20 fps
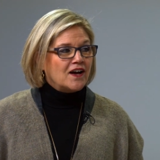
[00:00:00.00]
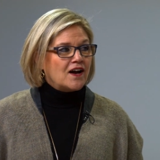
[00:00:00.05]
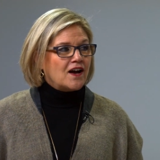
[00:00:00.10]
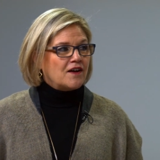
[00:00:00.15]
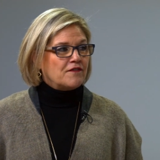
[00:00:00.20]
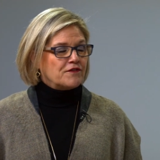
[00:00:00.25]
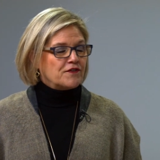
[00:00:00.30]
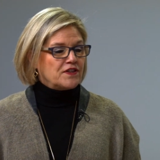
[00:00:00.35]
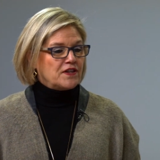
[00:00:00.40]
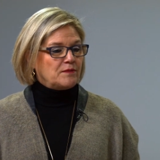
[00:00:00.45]
uh,
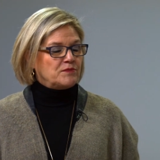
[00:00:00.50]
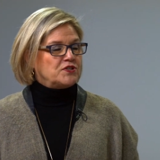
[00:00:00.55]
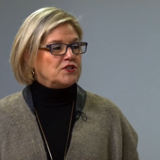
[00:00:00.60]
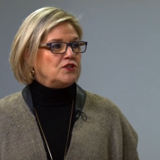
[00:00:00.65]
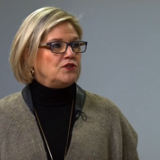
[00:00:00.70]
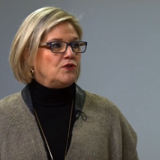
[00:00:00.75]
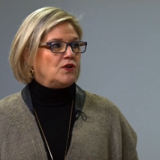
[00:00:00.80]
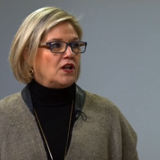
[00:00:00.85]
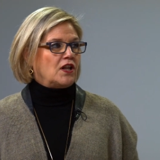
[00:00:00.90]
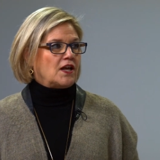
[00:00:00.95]
for them to
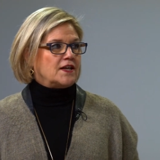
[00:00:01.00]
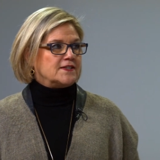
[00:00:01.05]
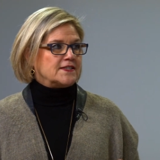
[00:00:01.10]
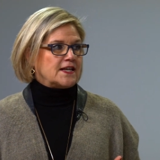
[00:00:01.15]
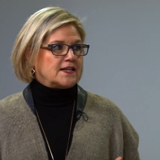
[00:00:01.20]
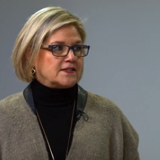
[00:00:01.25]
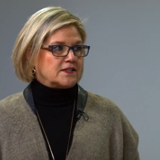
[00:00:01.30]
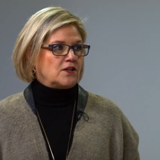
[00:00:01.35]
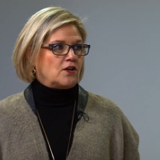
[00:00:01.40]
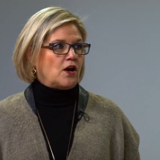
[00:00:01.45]
utilize
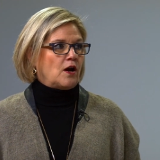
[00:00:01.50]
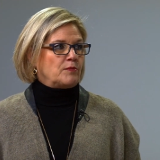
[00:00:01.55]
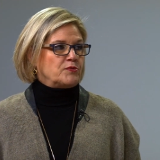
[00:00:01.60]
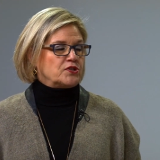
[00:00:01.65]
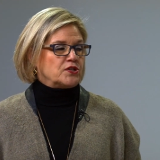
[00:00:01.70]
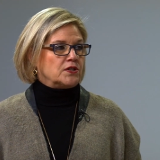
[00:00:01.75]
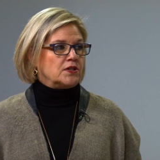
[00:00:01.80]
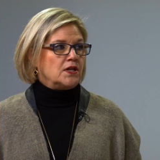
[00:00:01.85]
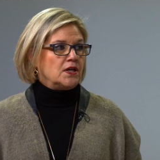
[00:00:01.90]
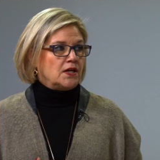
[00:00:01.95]
as an
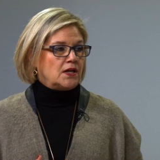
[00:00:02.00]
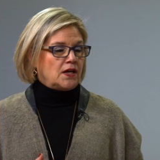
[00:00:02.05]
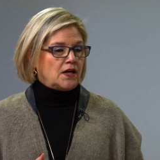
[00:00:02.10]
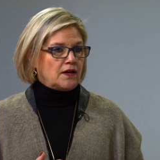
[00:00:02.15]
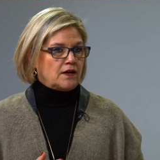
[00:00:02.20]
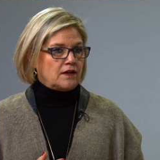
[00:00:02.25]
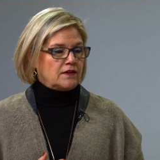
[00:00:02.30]
option uh,